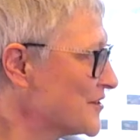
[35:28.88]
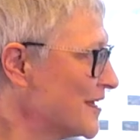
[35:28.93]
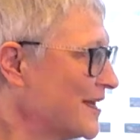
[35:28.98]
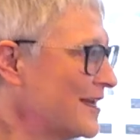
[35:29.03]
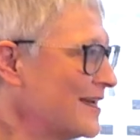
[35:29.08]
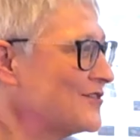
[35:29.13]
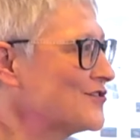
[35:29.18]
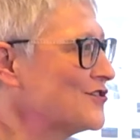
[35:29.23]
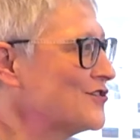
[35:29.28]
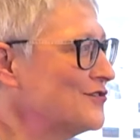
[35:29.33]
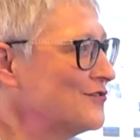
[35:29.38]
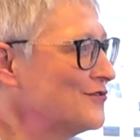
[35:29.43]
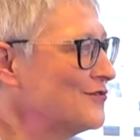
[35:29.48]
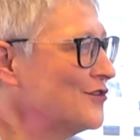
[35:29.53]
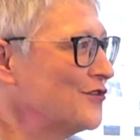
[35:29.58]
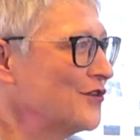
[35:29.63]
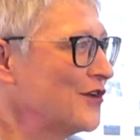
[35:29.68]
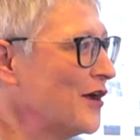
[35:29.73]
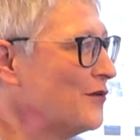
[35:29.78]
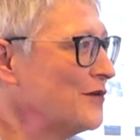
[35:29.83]
that as
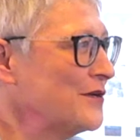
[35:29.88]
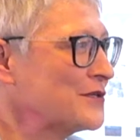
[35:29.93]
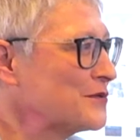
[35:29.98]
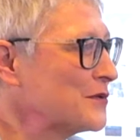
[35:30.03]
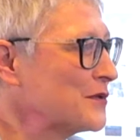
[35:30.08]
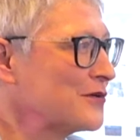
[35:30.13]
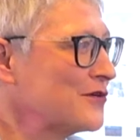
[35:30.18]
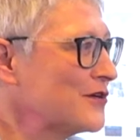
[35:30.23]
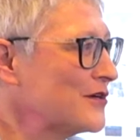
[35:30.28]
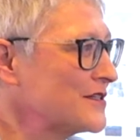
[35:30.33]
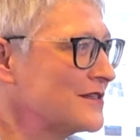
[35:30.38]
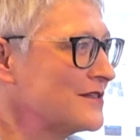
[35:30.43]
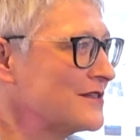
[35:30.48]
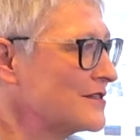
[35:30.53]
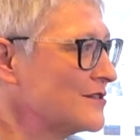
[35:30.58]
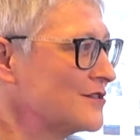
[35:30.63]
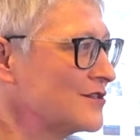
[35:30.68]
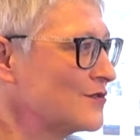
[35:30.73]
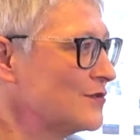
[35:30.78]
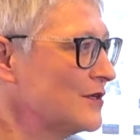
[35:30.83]
you go into a crisis
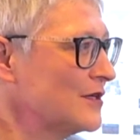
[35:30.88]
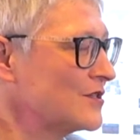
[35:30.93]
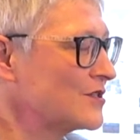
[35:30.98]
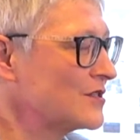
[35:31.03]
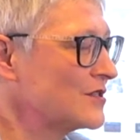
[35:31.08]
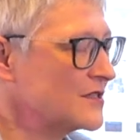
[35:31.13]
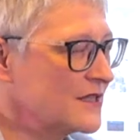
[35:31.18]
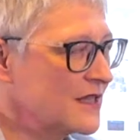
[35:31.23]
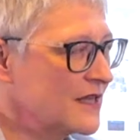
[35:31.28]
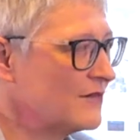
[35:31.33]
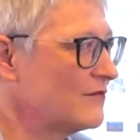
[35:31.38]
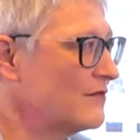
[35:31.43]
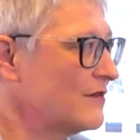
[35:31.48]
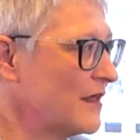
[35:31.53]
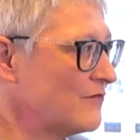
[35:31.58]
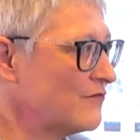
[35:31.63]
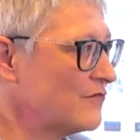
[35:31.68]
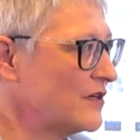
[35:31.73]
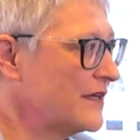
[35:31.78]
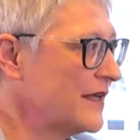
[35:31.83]
situation. So
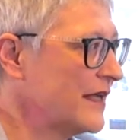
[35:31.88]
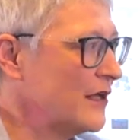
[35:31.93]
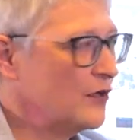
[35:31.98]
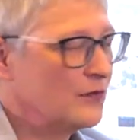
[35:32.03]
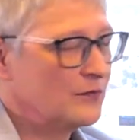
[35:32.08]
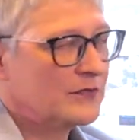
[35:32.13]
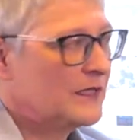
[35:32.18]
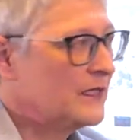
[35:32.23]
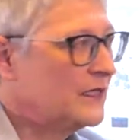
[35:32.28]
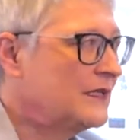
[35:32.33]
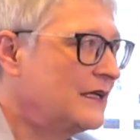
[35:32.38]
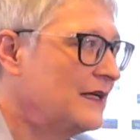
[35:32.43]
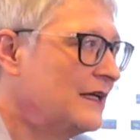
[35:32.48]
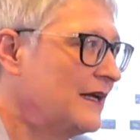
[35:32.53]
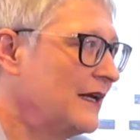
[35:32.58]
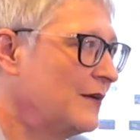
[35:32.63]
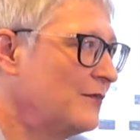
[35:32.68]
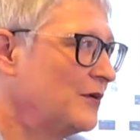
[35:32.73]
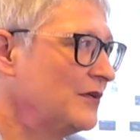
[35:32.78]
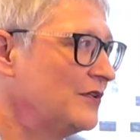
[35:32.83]
that really helped.
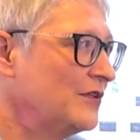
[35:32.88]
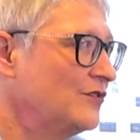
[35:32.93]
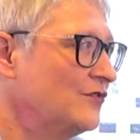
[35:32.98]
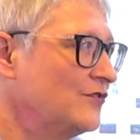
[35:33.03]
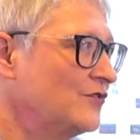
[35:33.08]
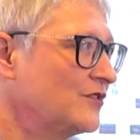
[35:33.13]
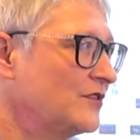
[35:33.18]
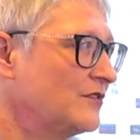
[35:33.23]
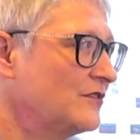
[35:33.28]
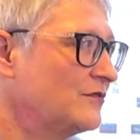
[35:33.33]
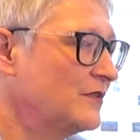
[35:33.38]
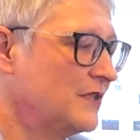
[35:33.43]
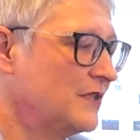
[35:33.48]
How about you, Sarah?